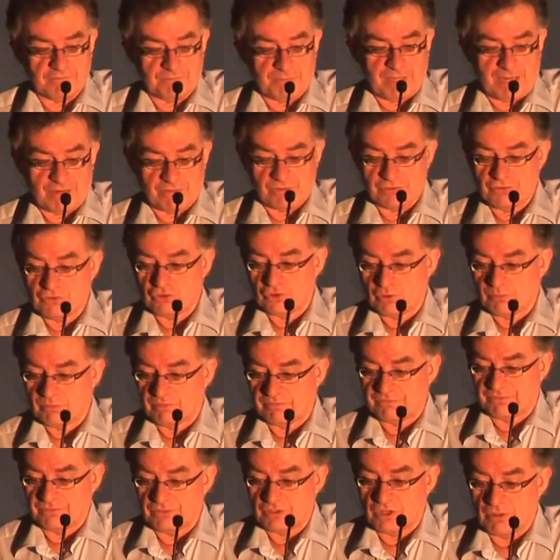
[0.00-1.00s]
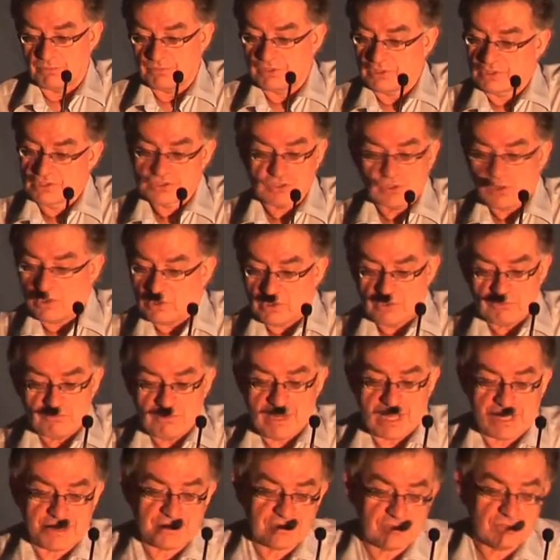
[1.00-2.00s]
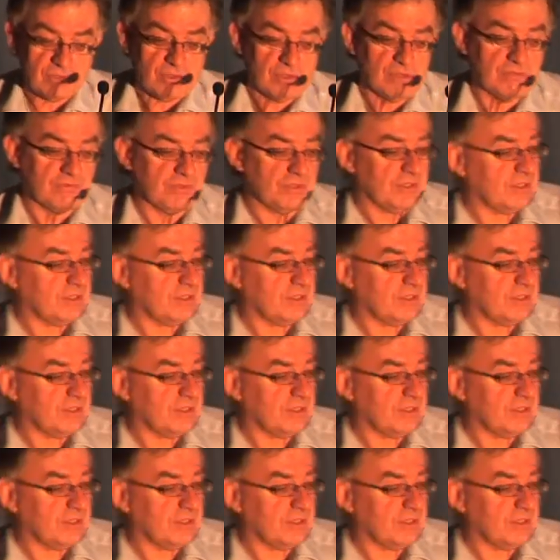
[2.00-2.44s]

of paranormal phenomenon. Because all the rest, all of